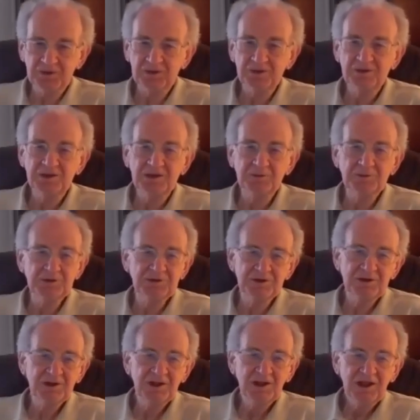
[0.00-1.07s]
limit.
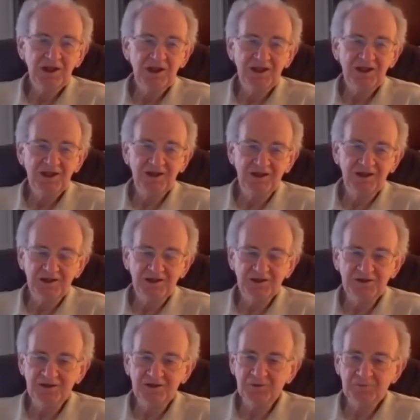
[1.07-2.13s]
And
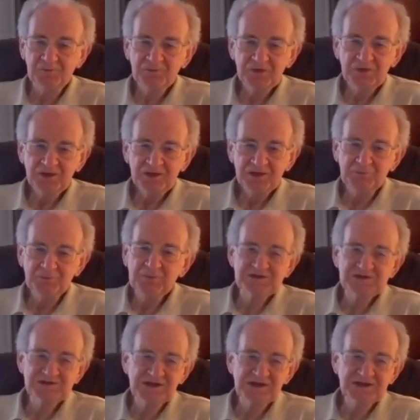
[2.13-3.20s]
it means
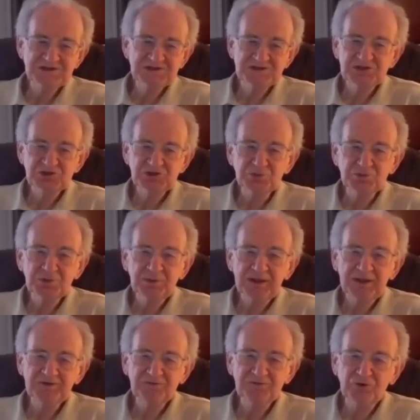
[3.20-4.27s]
in essence that you'd be
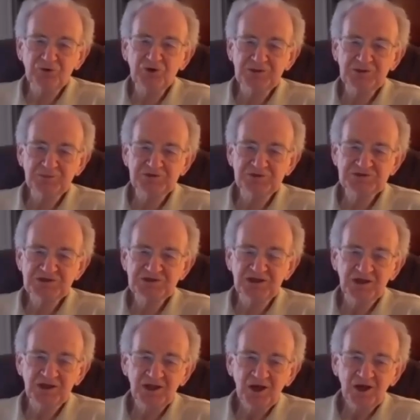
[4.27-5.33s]
paying 40%
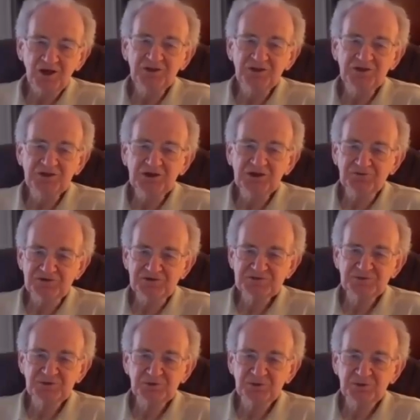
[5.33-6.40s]
on the difference
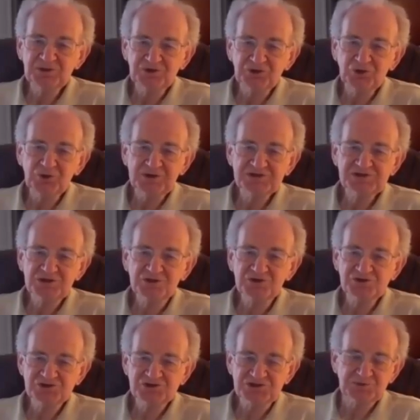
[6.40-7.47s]
between the two
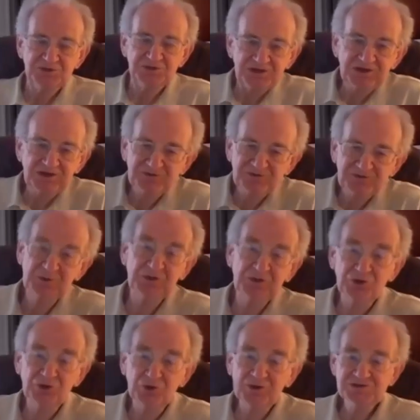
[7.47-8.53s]
exclusions. But the difference between the two
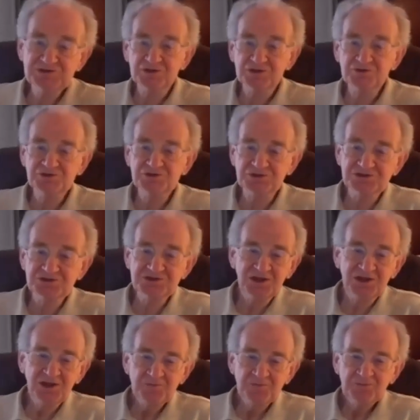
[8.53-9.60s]
exclusions
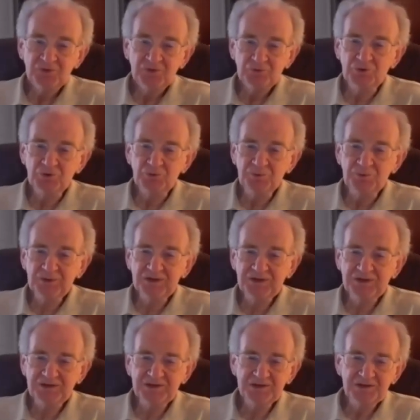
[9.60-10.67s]
would be,